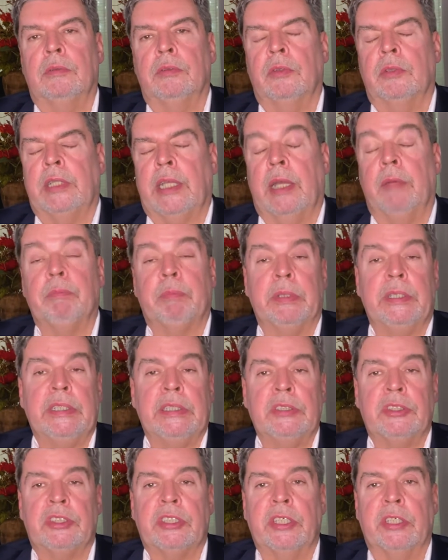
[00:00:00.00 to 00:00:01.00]

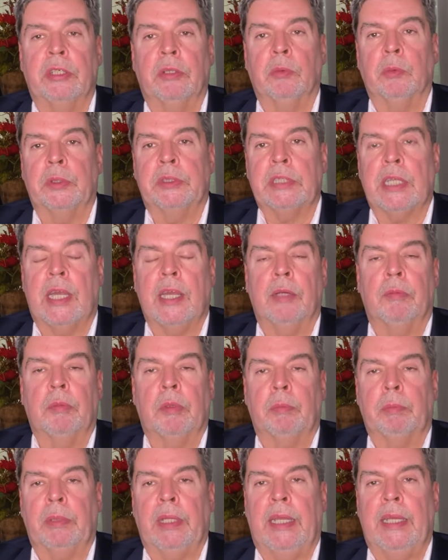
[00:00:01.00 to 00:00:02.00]
companies their
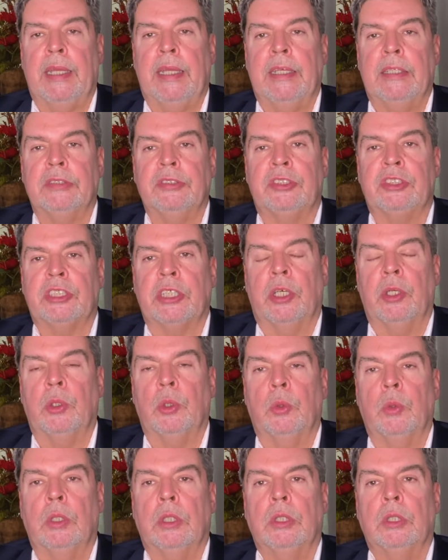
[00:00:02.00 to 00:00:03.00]
retirement plans.
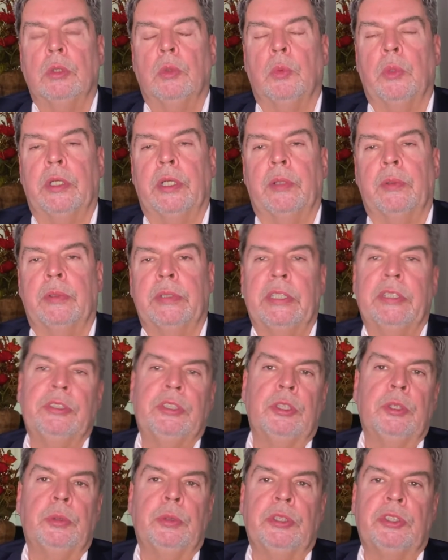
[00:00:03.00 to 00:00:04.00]
So what I want to
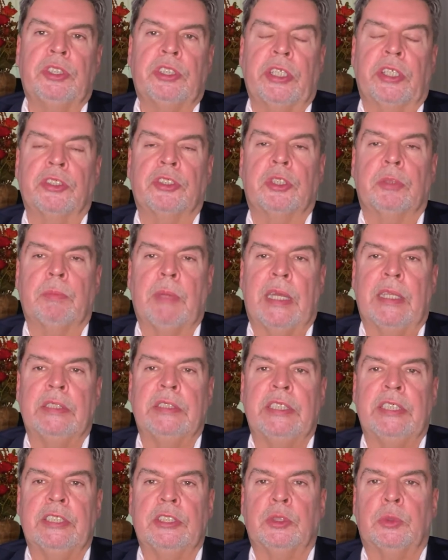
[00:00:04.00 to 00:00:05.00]
do is share some
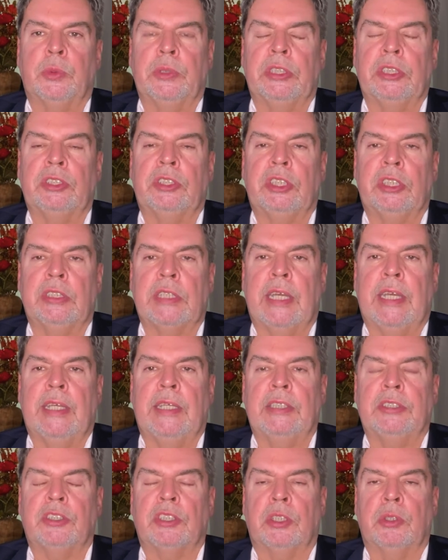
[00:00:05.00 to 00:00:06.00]
ideas with you
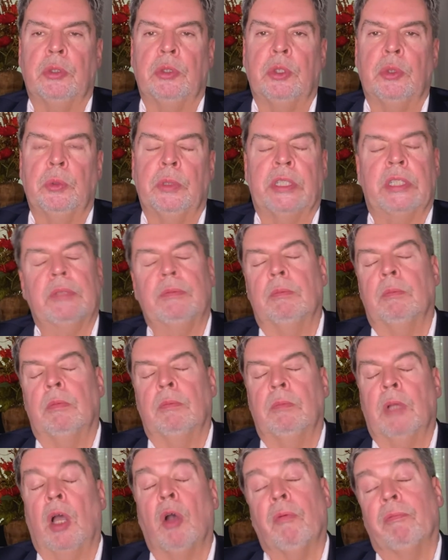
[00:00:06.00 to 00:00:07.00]
today so you
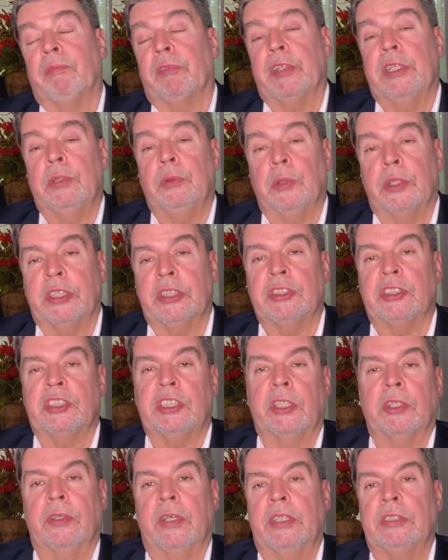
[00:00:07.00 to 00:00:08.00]
hopefully will
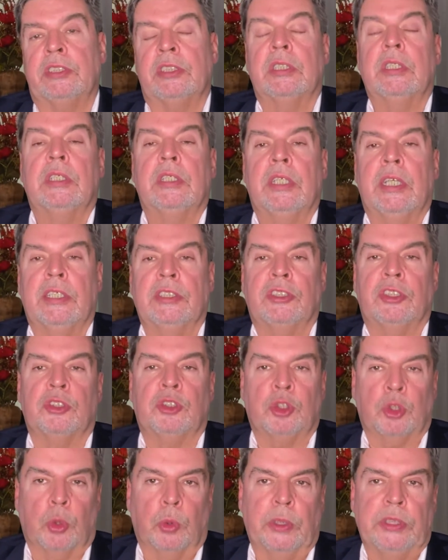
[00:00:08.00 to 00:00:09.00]
consider us as a
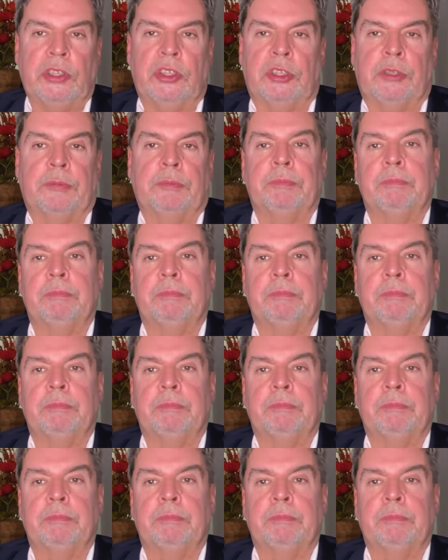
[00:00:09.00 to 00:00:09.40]
choice.